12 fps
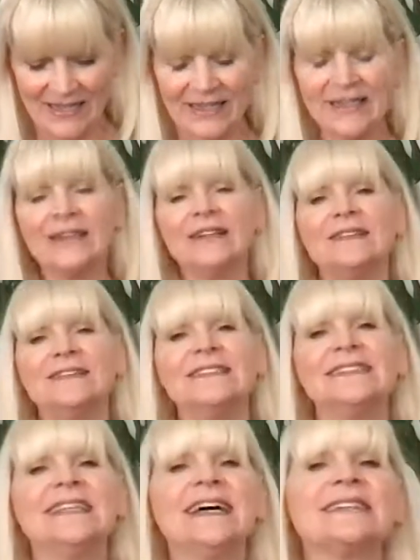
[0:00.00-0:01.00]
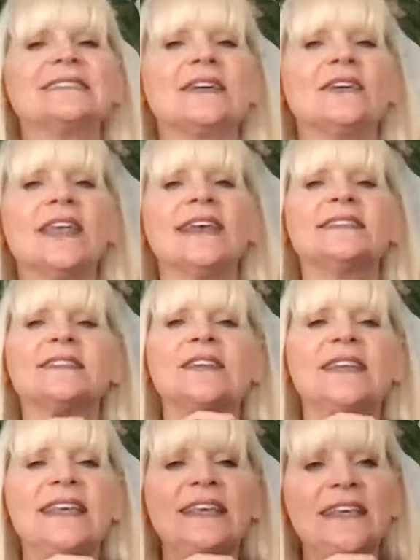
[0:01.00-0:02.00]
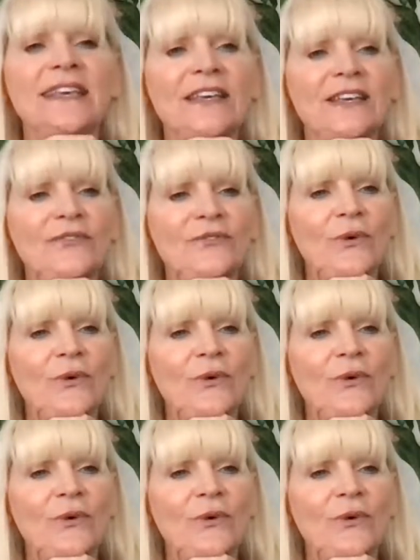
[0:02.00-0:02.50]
Oh, yes. Okay, so Kiki,